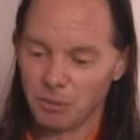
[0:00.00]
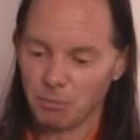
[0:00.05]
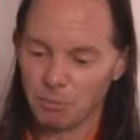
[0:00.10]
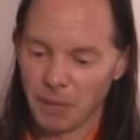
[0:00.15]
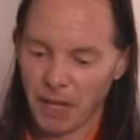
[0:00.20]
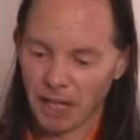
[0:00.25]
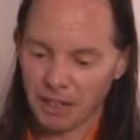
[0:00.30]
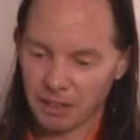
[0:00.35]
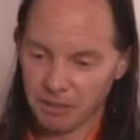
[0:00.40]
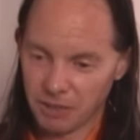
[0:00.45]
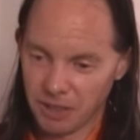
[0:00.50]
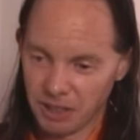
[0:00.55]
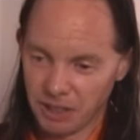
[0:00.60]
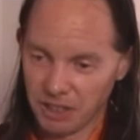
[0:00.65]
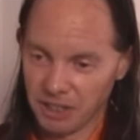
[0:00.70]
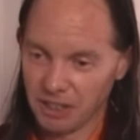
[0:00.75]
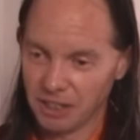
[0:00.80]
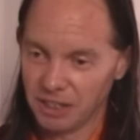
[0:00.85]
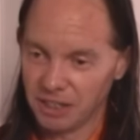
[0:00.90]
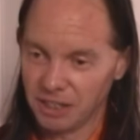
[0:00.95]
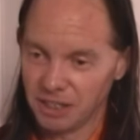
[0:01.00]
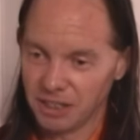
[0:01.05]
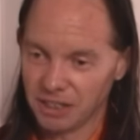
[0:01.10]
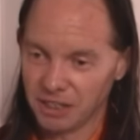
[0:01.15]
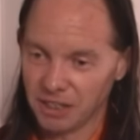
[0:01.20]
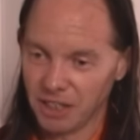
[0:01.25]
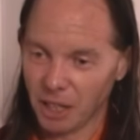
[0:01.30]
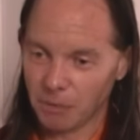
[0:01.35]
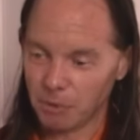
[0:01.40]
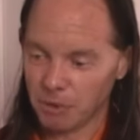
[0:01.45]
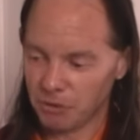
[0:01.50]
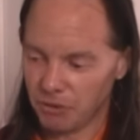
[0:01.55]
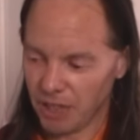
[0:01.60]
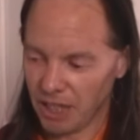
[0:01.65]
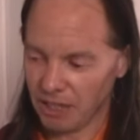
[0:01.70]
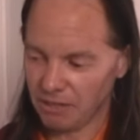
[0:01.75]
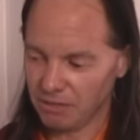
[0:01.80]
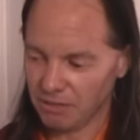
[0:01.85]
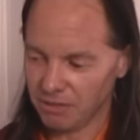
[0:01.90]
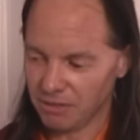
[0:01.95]
Path of seeing, number
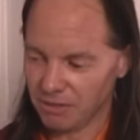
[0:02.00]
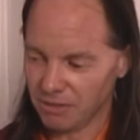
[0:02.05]
five.